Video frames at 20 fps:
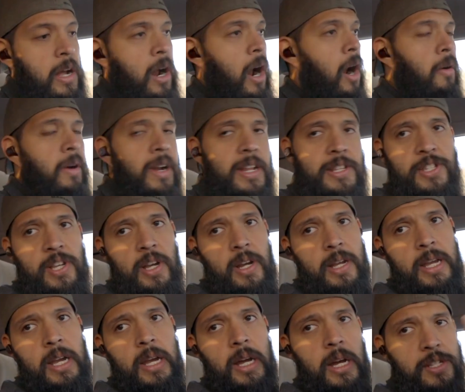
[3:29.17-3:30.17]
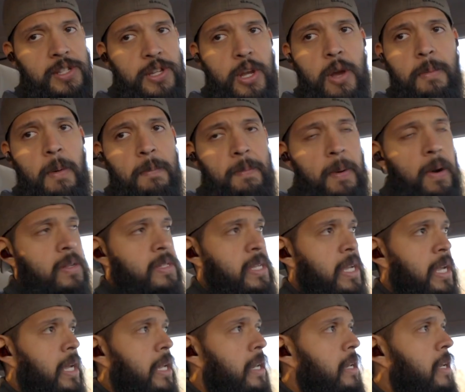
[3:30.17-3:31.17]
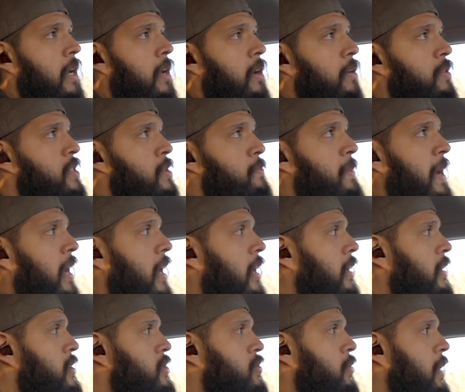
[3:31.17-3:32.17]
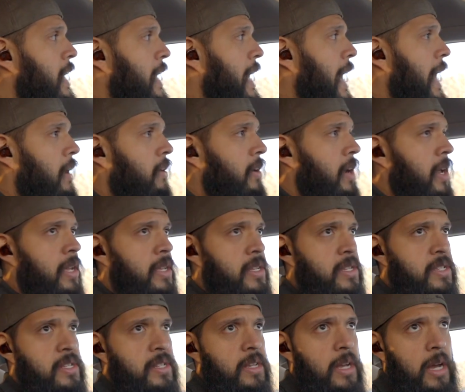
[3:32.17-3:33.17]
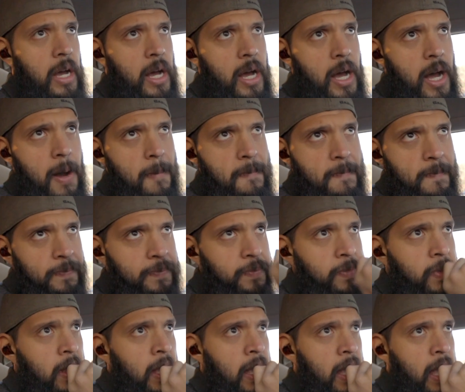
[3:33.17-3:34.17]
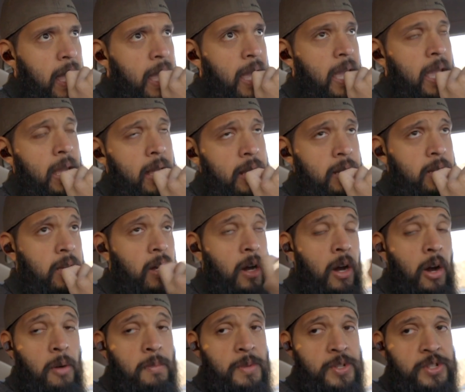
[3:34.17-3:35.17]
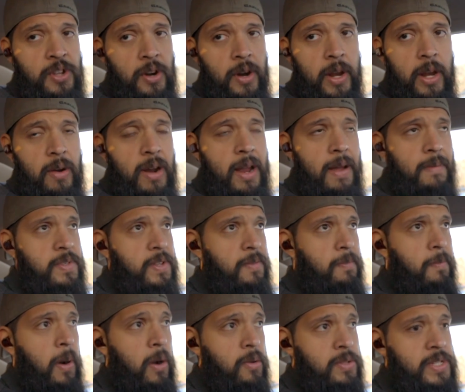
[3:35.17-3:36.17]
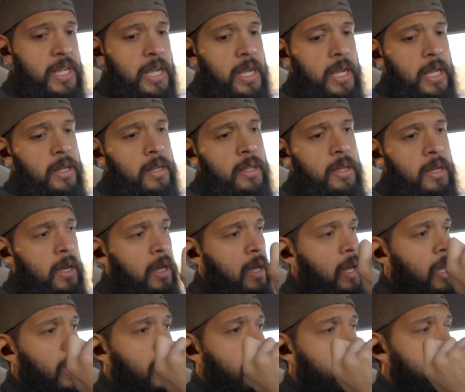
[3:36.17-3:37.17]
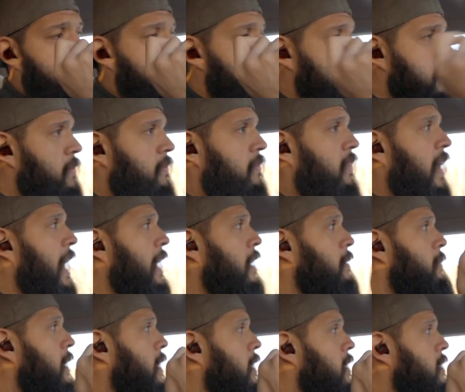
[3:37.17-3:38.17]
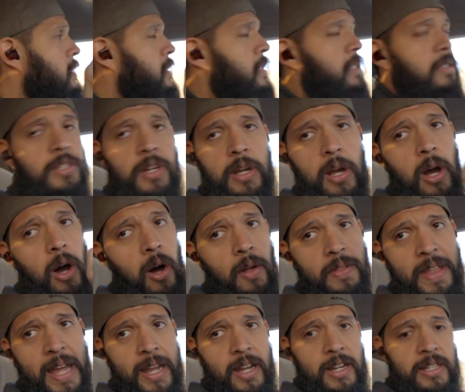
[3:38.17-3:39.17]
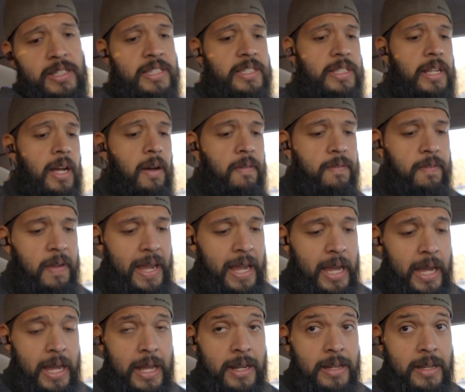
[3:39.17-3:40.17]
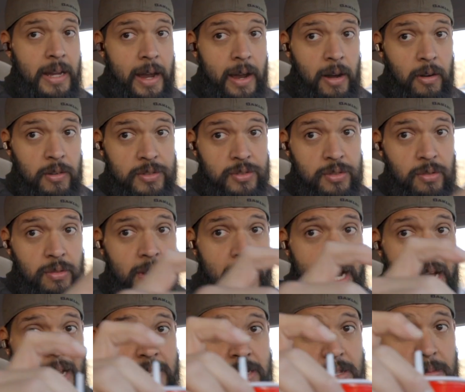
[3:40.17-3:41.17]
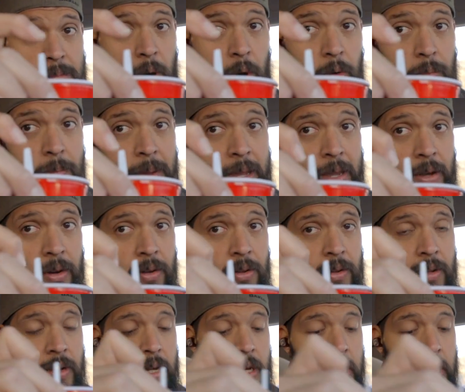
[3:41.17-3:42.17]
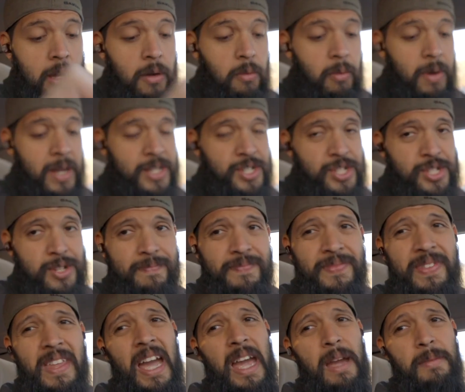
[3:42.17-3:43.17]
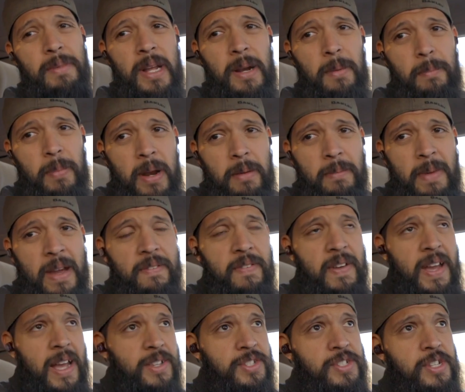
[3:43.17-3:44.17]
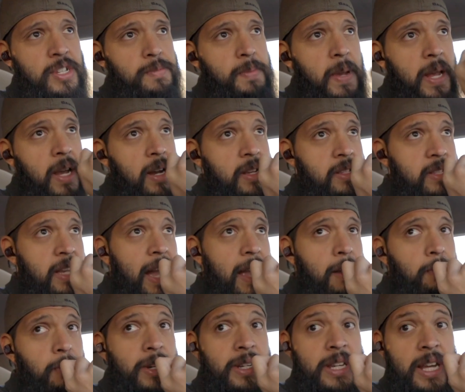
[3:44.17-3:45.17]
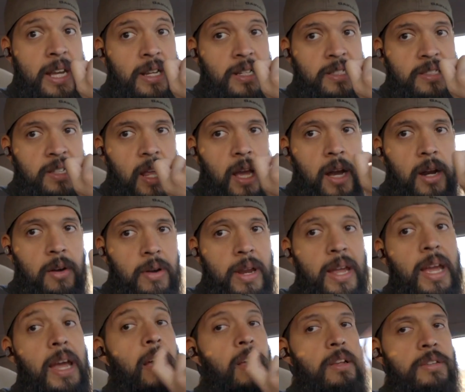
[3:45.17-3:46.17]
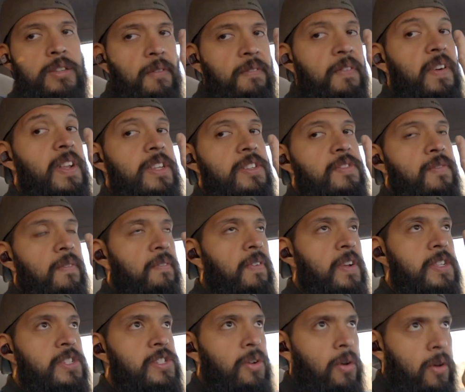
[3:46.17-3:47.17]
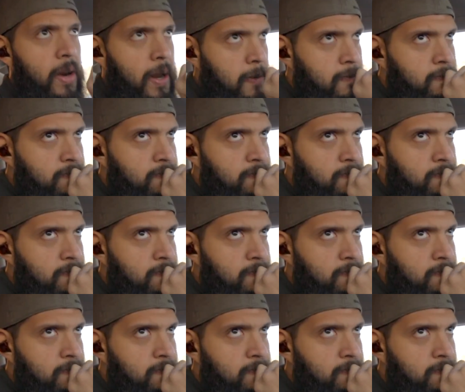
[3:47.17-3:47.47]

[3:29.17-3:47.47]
already took a scoop of protein, which is about 120 calories and almost 30 grams of protein. Took some vitamins, took all that good stuff, and I also got some oatmeal, which I am gonna break my fast just because I am ridiculously hungry. So fun story.